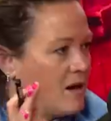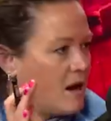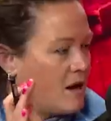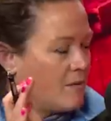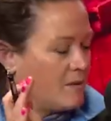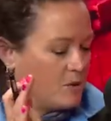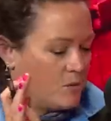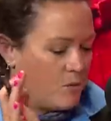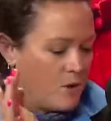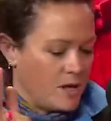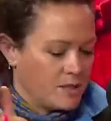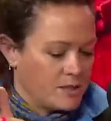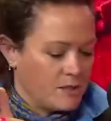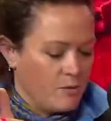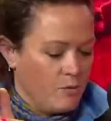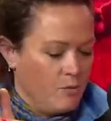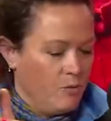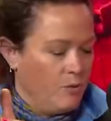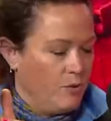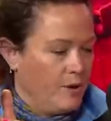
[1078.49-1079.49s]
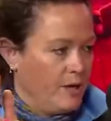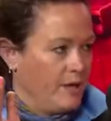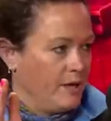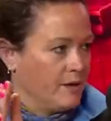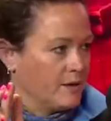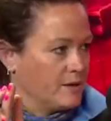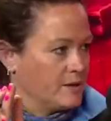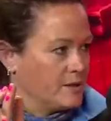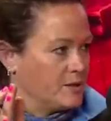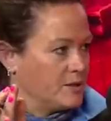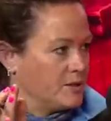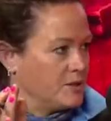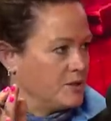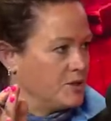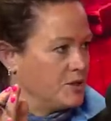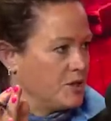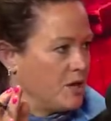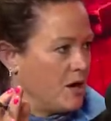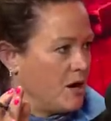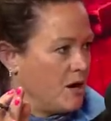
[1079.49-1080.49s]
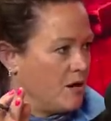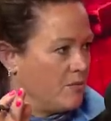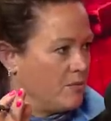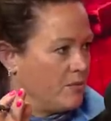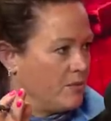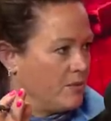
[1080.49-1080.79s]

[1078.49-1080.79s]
I mean, what a weird job.